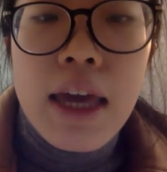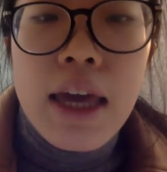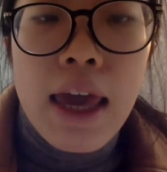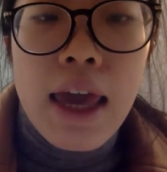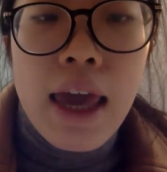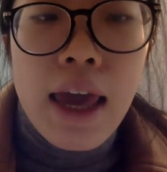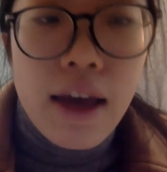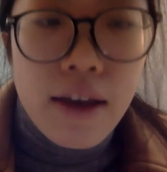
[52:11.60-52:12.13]

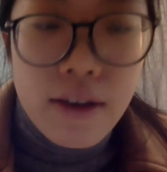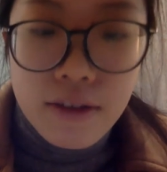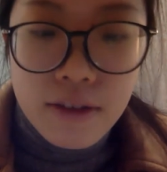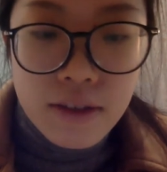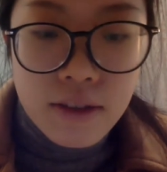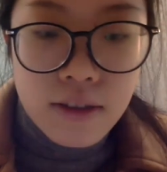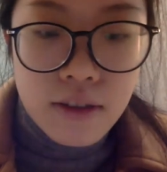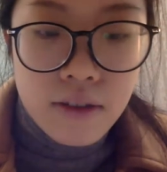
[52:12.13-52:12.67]

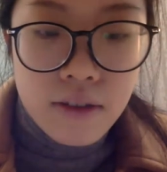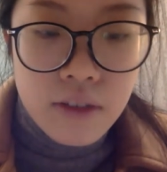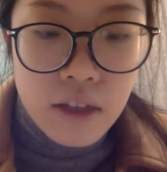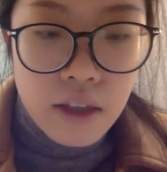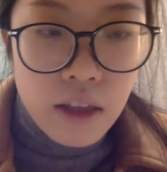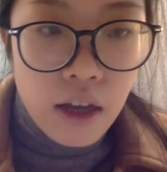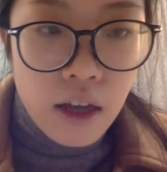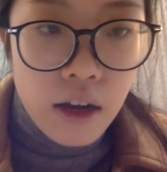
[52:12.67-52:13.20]
And
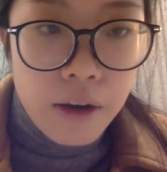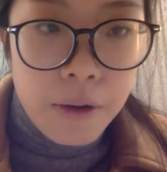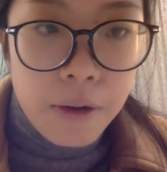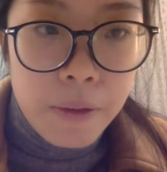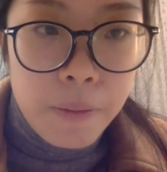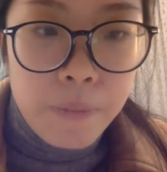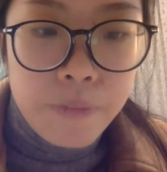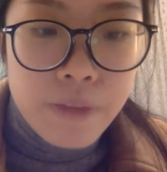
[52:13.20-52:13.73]

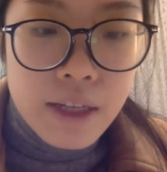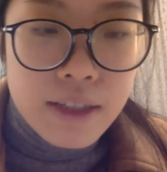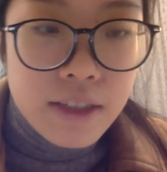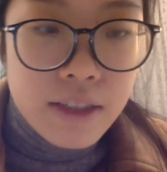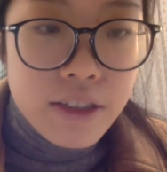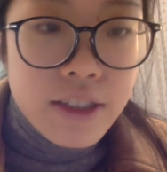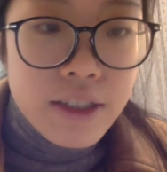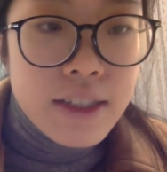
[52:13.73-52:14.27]

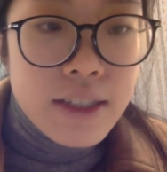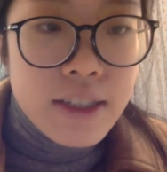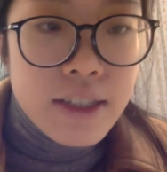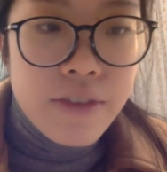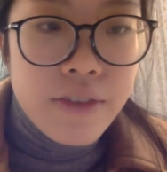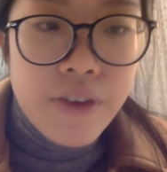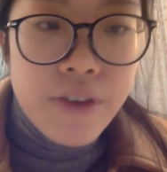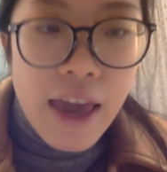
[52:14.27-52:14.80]
so just
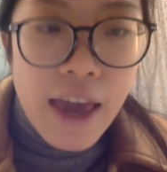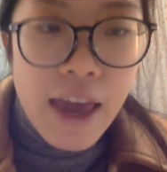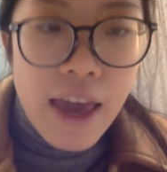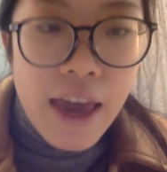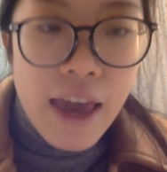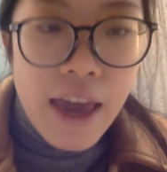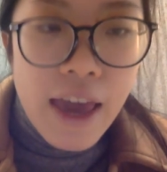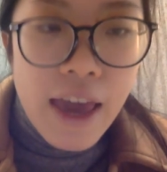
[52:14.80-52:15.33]
if you
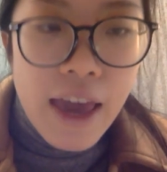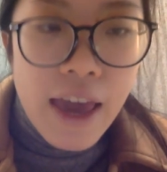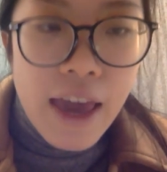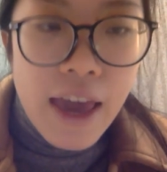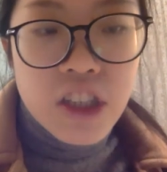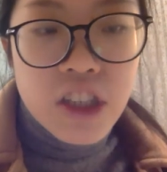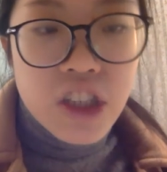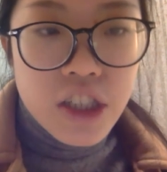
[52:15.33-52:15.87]
have any
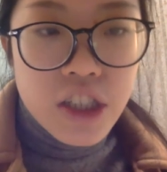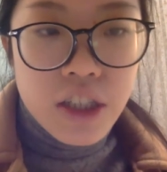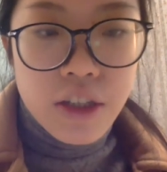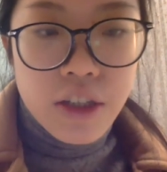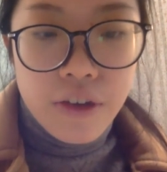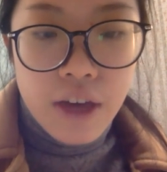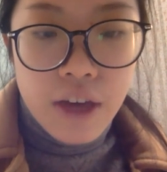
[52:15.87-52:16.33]
question,